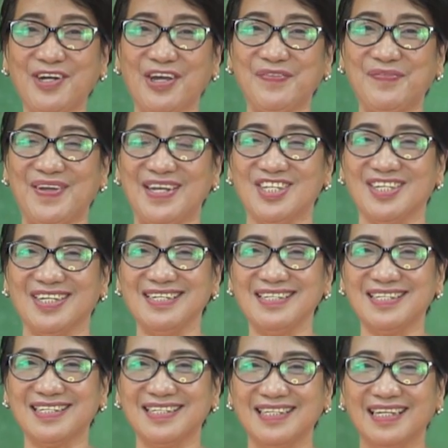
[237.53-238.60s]

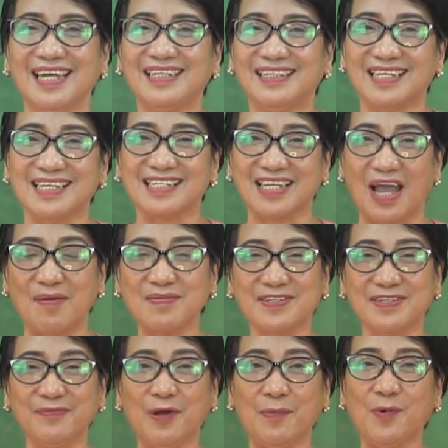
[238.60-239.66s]
coefficients, the
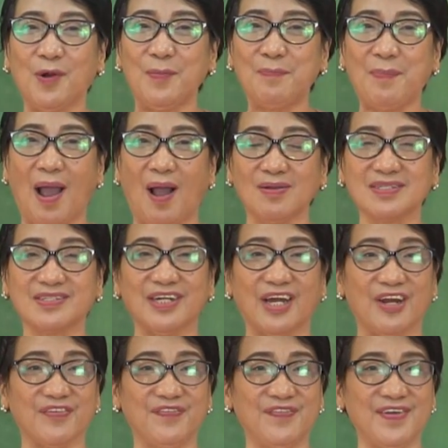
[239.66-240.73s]
subscript of compounds
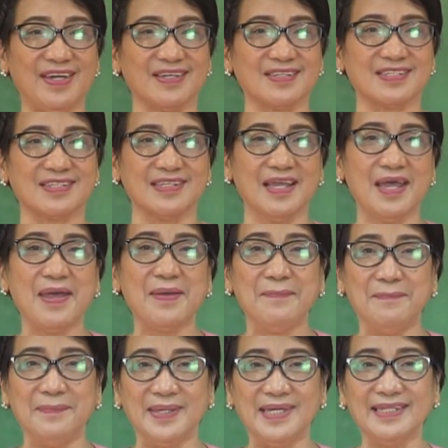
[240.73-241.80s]
are fixed,
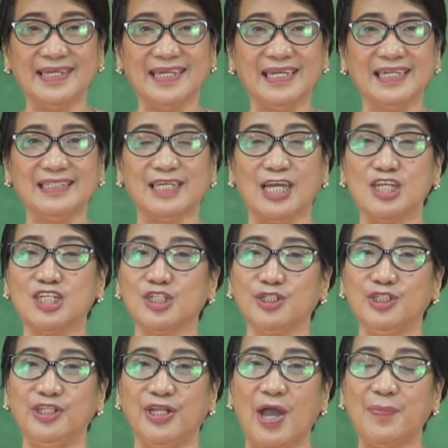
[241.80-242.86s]
meaning they
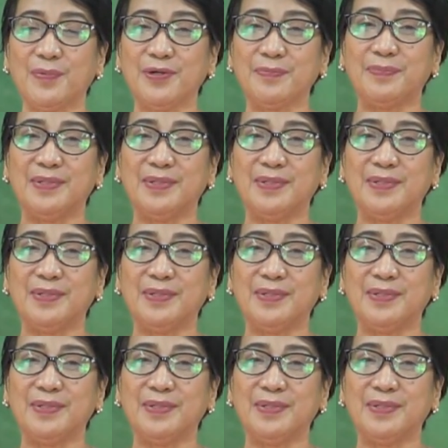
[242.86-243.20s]
should never